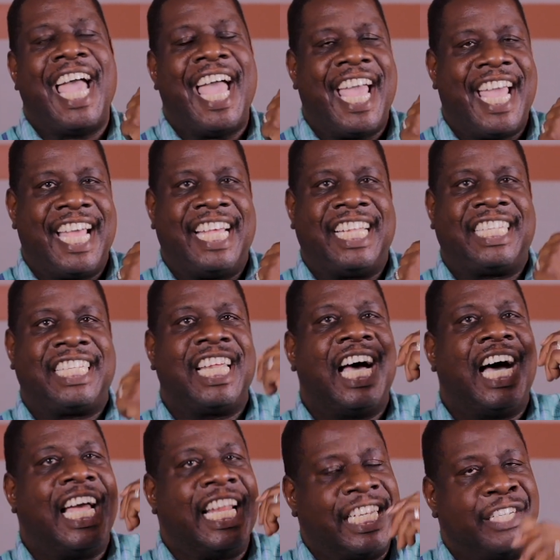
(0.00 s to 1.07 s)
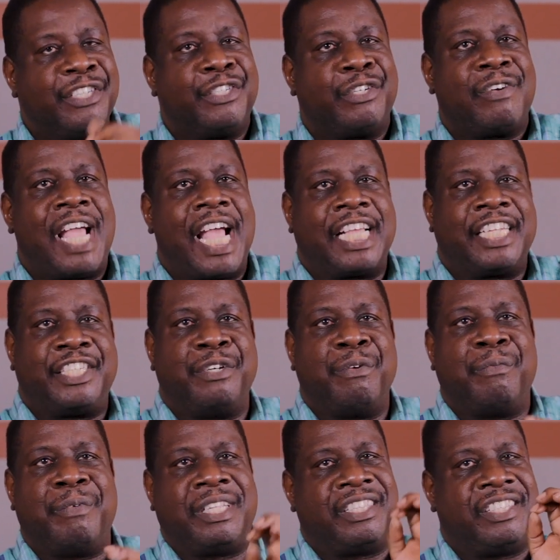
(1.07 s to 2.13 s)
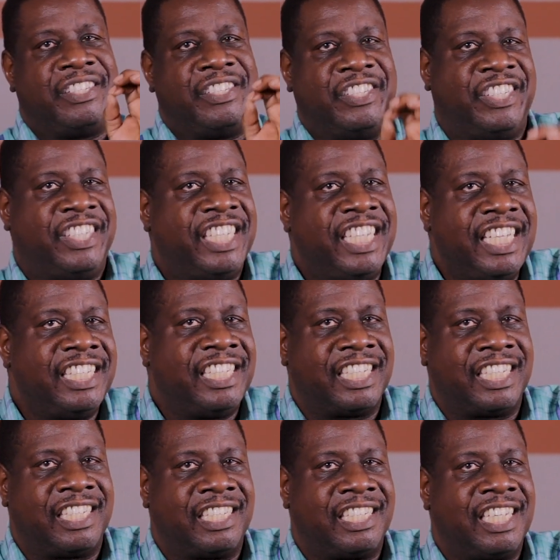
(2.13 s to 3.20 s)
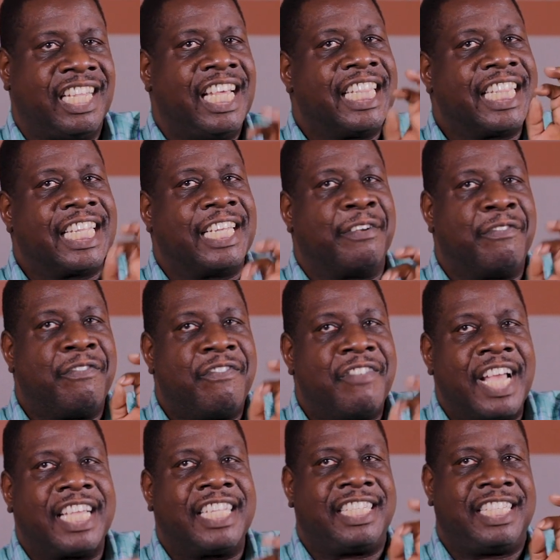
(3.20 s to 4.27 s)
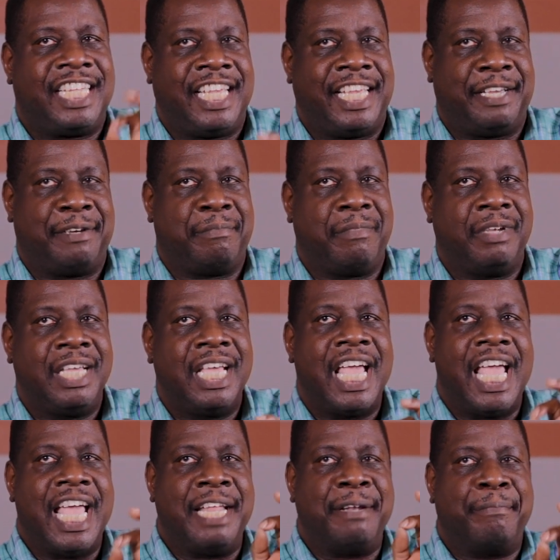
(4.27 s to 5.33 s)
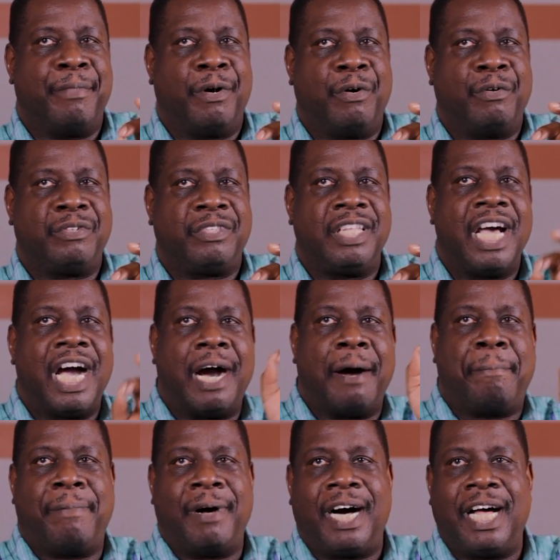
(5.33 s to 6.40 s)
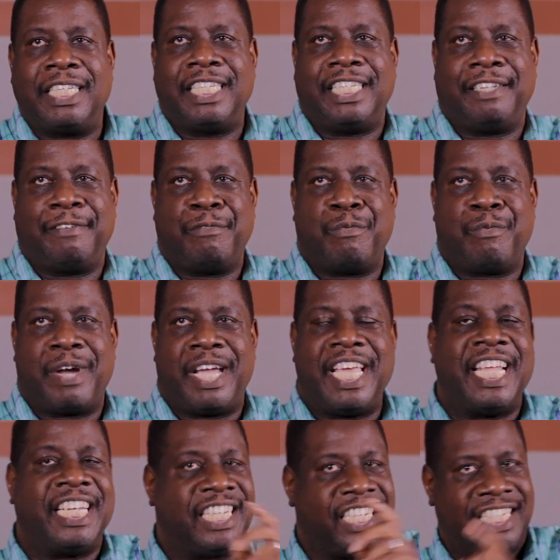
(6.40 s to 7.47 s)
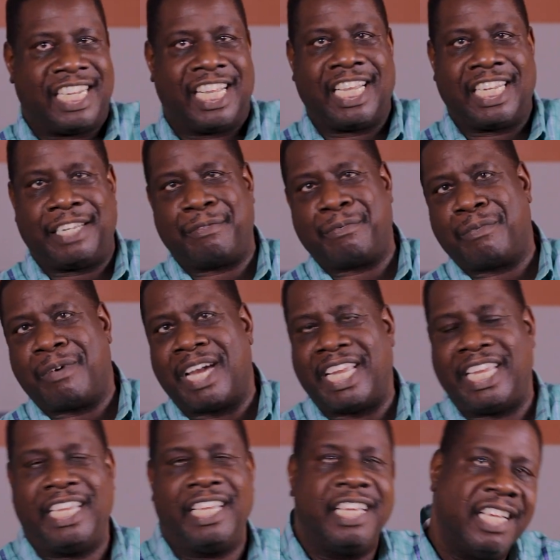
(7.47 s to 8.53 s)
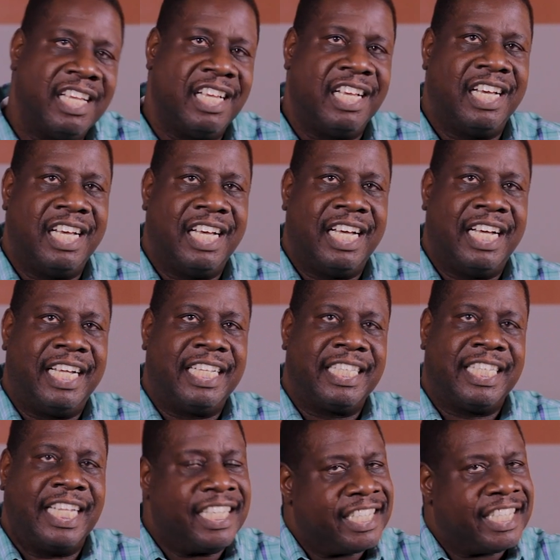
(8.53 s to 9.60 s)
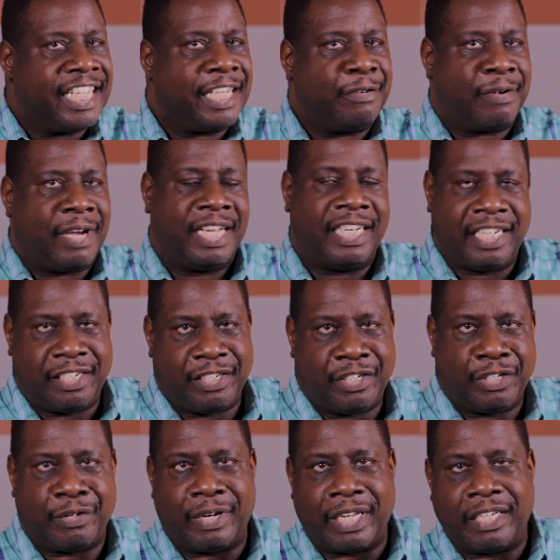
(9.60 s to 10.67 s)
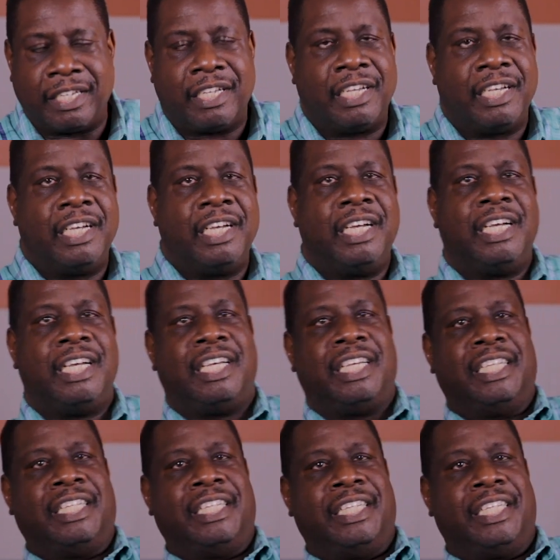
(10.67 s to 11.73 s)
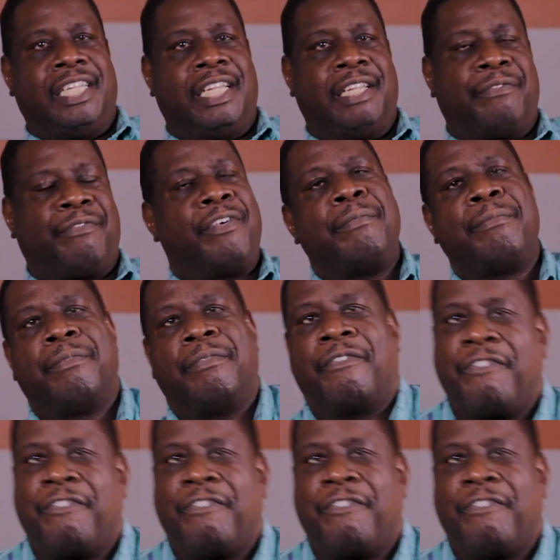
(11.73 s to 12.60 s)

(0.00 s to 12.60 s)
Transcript: has an interaction with Jesus that affects him in both a positive way and a negative way. Let's dig right into it. From